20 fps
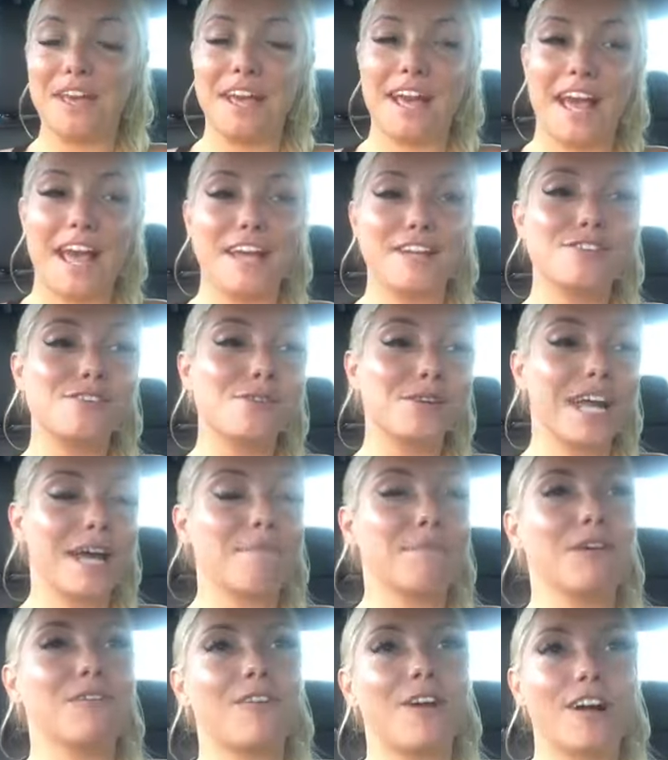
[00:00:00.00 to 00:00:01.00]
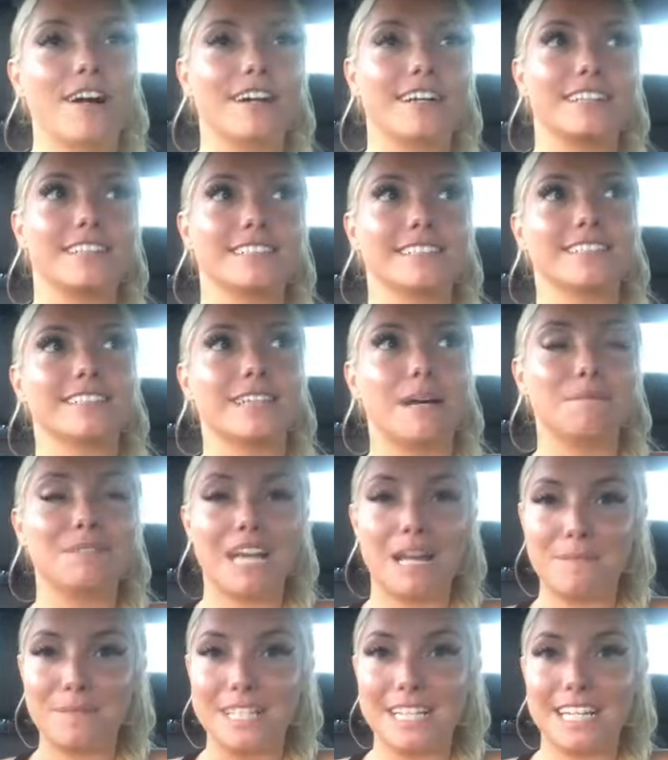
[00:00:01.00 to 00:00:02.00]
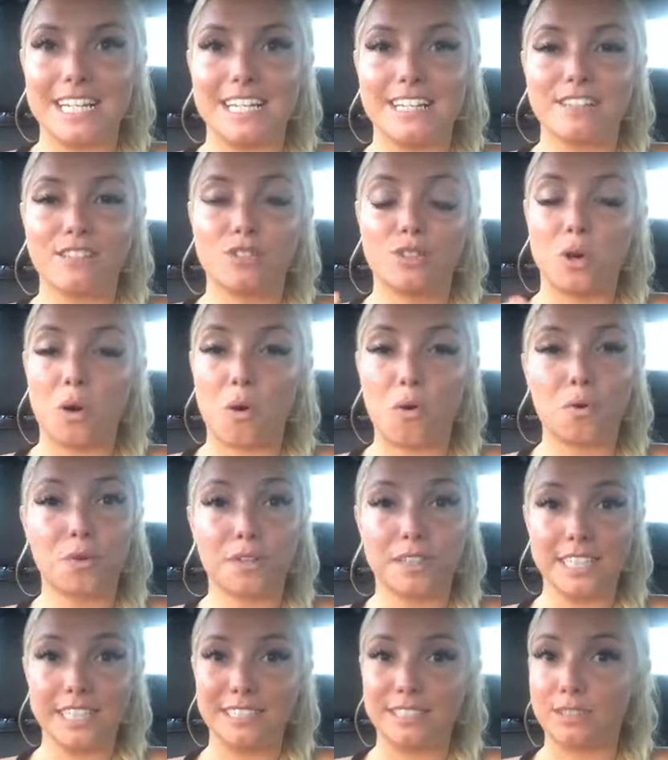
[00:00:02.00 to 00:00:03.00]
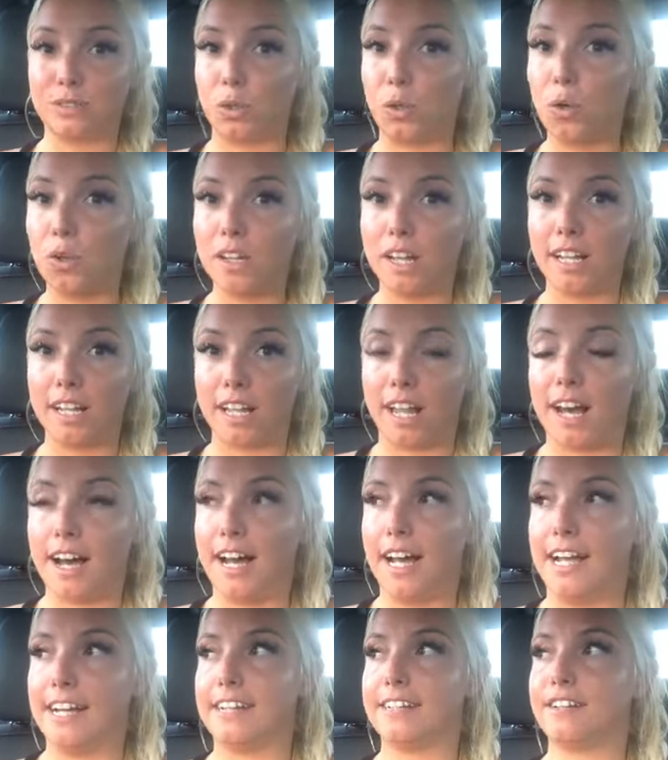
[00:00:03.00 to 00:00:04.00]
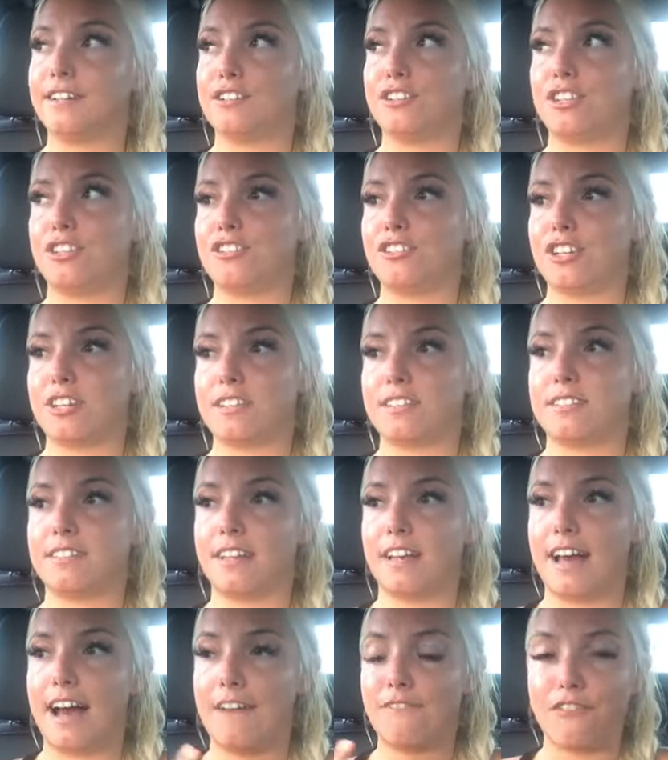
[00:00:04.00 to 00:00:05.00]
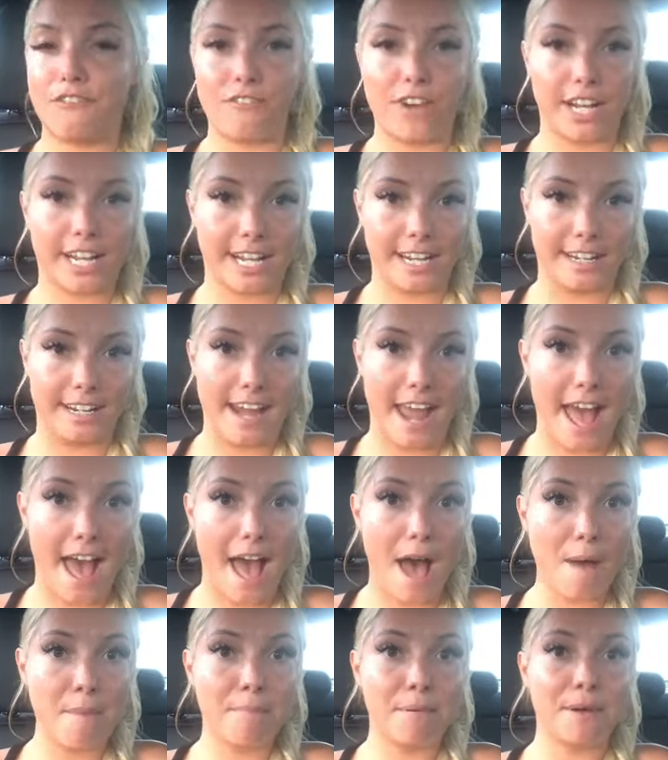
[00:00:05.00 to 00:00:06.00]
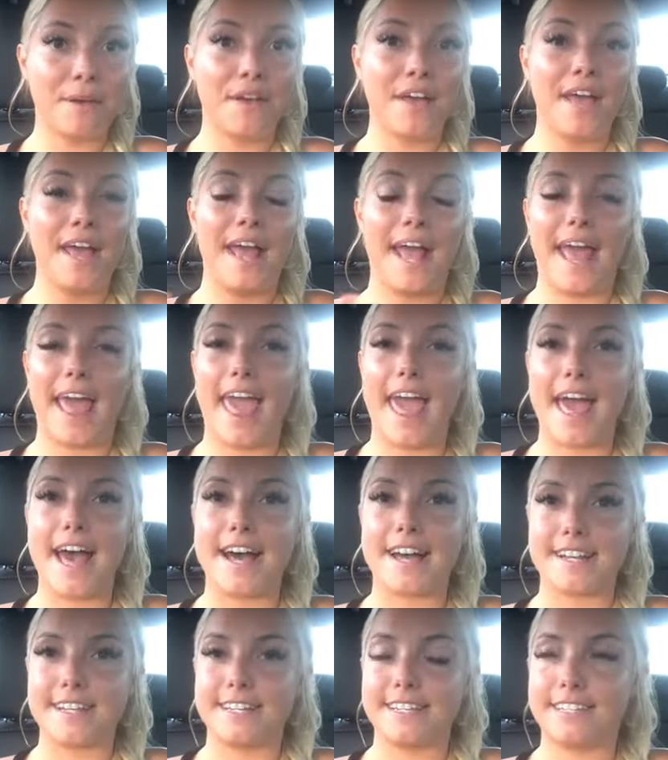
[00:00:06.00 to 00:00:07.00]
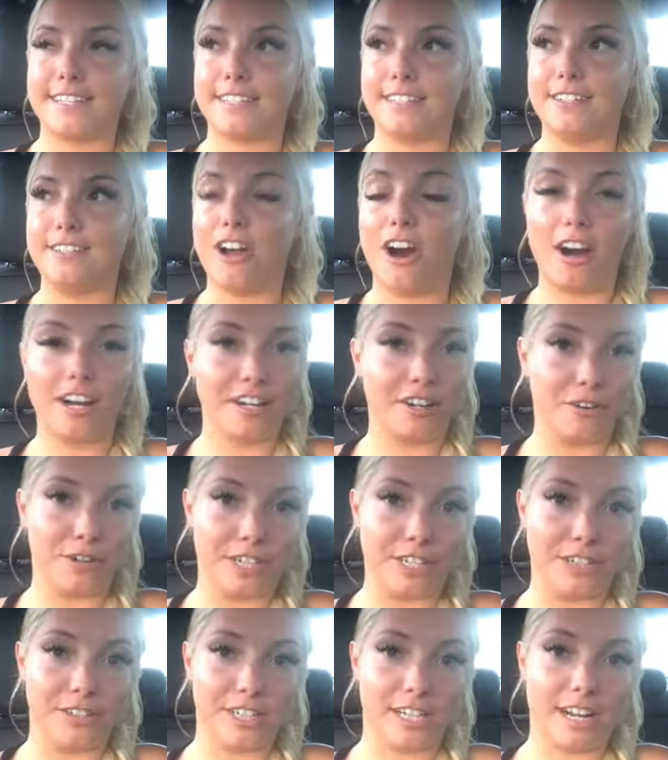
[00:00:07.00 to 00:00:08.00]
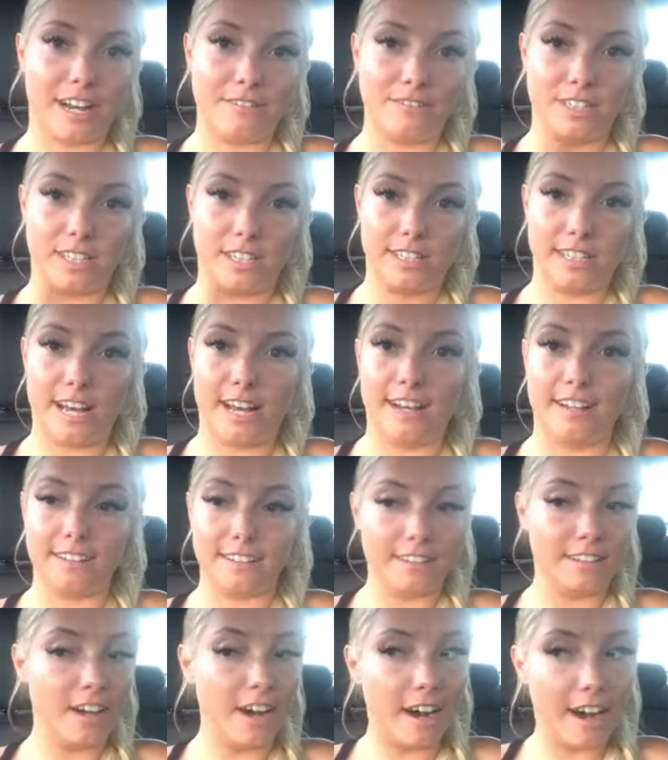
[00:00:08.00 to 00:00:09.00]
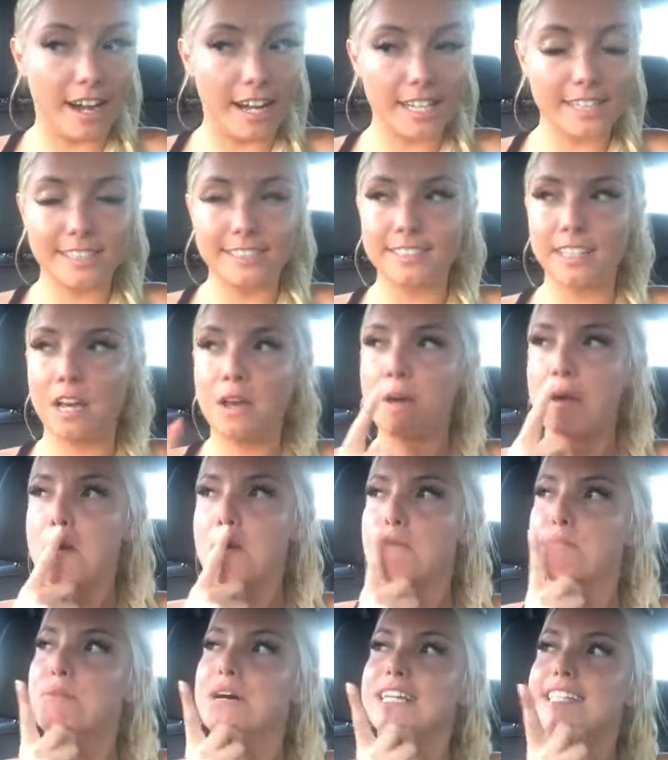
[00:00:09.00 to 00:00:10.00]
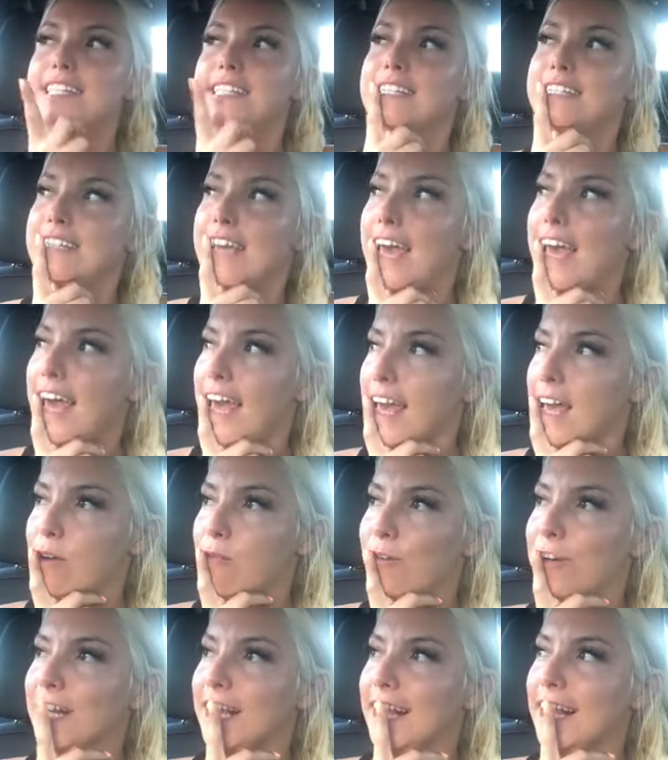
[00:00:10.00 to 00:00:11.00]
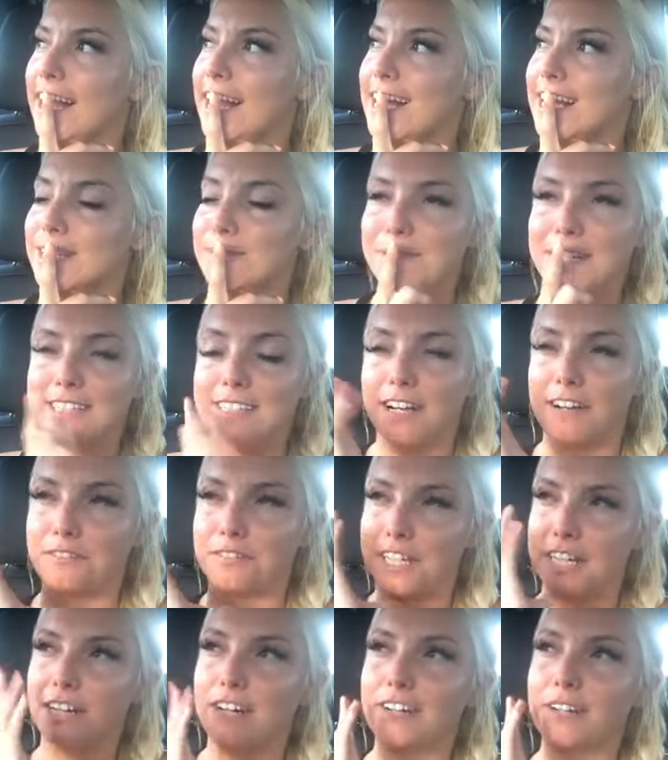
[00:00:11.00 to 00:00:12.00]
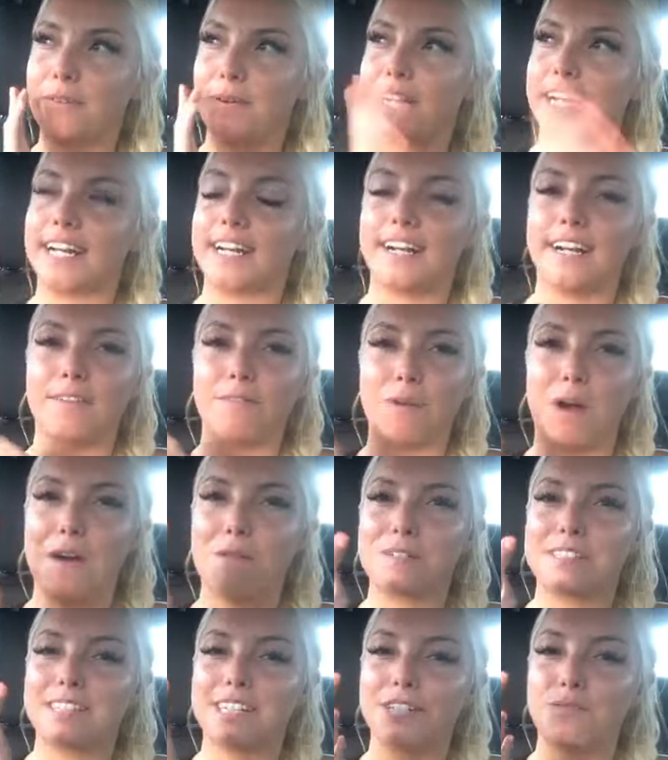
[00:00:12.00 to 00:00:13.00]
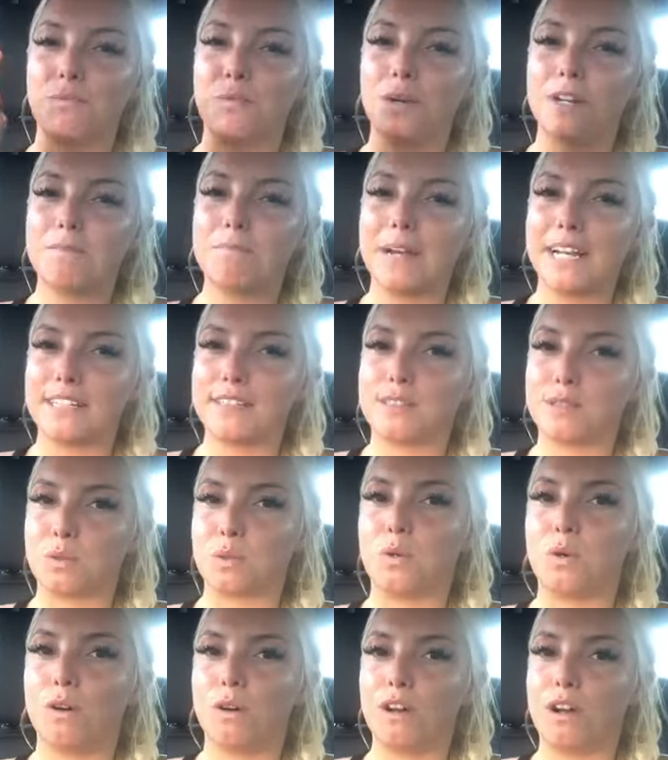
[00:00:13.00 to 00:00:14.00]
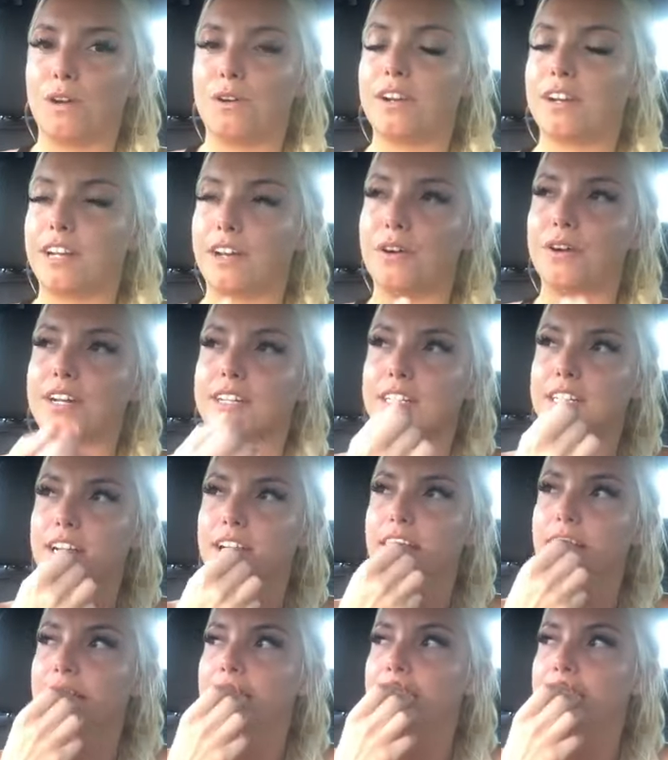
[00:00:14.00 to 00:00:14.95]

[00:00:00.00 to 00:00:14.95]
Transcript: And don't get me wrong, sometimes it is totally soul aligned to just have a fucking nap and not go to yoga. I've done that lots. But today, when I asked myself and I got quiet and I, I was like, would my soul go to yoga tonight?